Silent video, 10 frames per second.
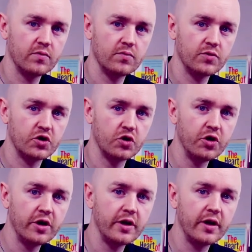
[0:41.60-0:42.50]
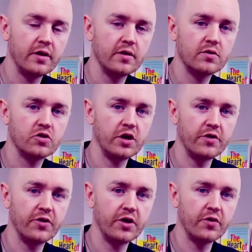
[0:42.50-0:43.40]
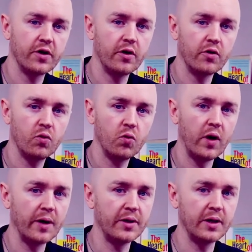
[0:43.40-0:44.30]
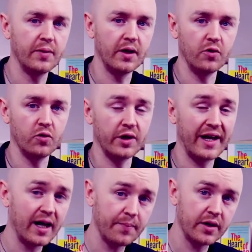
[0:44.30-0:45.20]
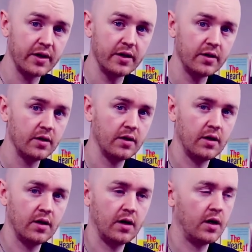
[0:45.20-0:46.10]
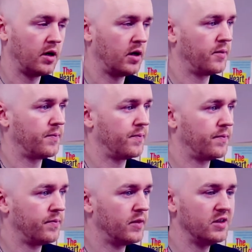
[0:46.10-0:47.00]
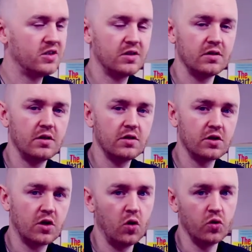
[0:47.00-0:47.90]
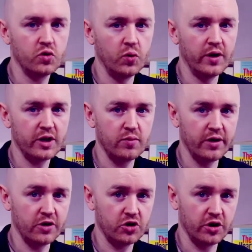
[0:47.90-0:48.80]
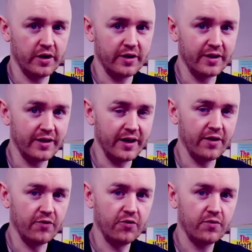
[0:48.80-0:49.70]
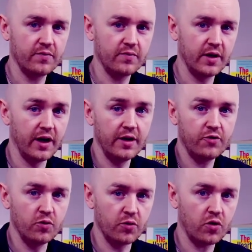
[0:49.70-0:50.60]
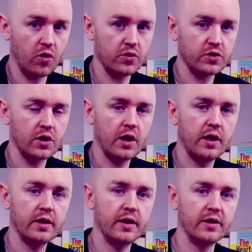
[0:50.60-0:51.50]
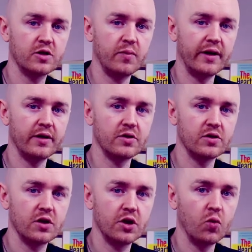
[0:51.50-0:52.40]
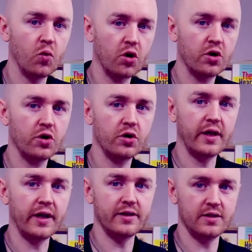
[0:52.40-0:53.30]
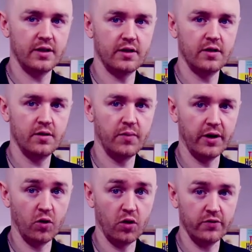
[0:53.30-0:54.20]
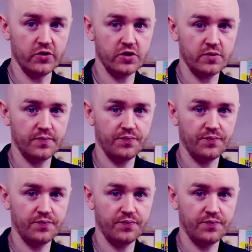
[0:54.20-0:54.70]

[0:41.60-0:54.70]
studying, trying to figure out why people are unhappy, this is as close to an explanation I can give that I've come across that explains the work that is needed by all of us.